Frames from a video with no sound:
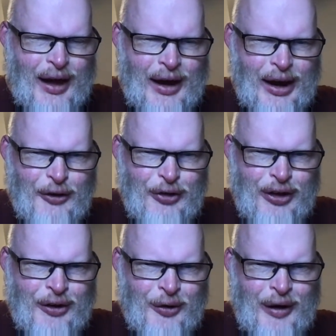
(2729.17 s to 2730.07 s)
love
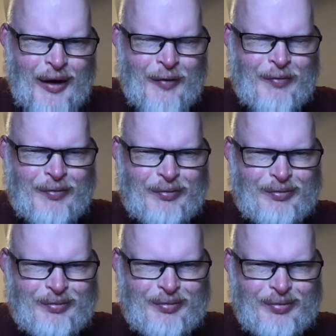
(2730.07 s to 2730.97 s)
that you're,
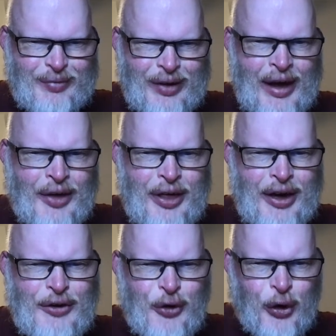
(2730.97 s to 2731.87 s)

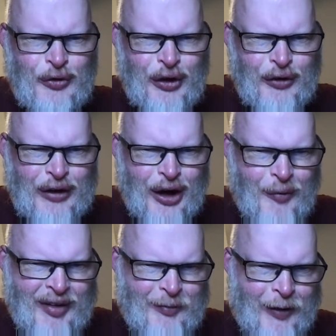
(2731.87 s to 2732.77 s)
thank you for all of your lovely
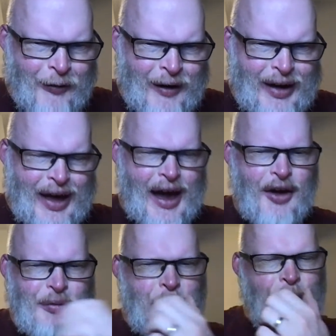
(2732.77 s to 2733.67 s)
comments, by the way.
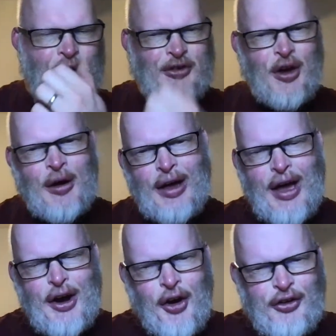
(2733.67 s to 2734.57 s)
How's my Persian going?
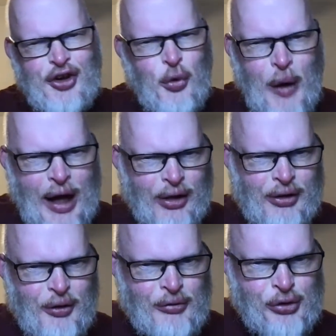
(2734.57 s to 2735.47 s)
Not so
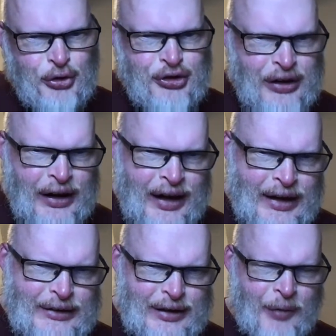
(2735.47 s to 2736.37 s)
well, unfortunately,
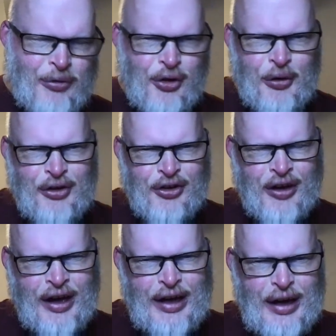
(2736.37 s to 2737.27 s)
I'm sorry to
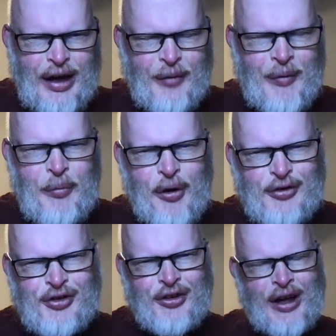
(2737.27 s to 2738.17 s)
say. My
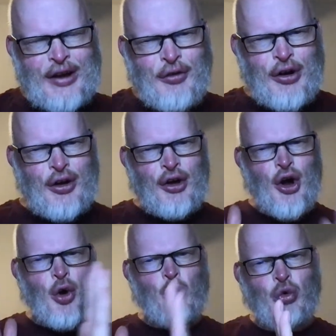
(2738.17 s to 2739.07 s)
Persian's kind of on
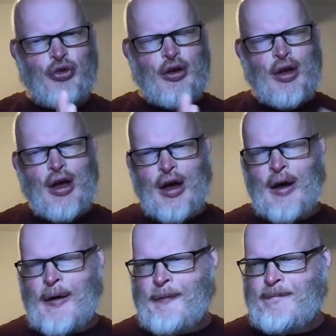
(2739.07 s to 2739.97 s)
hold.
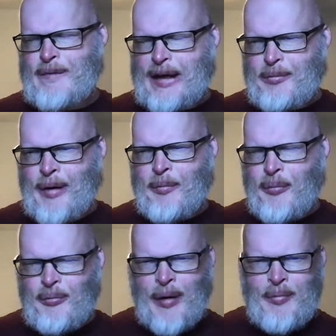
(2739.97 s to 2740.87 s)
My
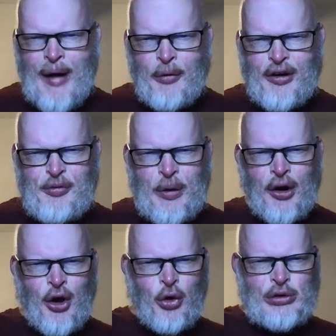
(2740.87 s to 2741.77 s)
Maori's been on
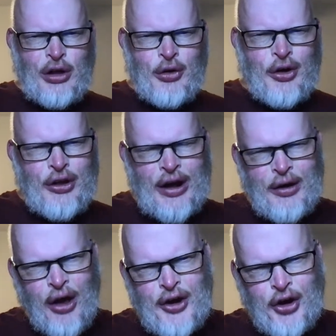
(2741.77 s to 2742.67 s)
hold longer than
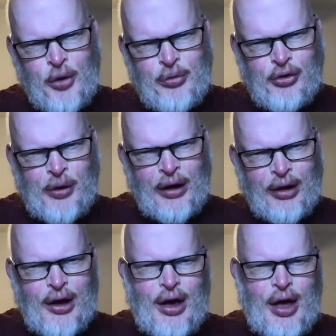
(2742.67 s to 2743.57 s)
I'd hoped as well.
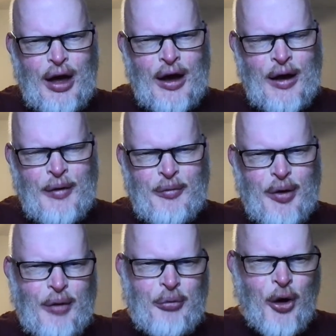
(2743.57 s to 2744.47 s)

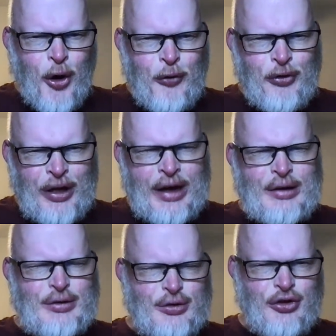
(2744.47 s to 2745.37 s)
But hopefully
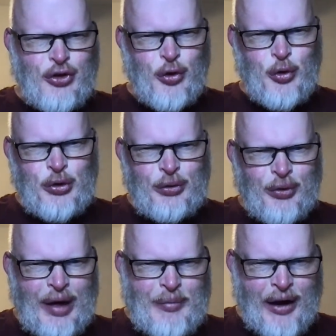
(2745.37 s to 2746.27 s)
soon
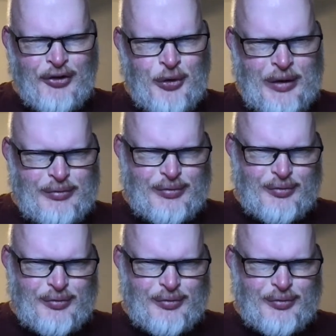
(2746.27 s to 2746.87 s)
we'll get back to it.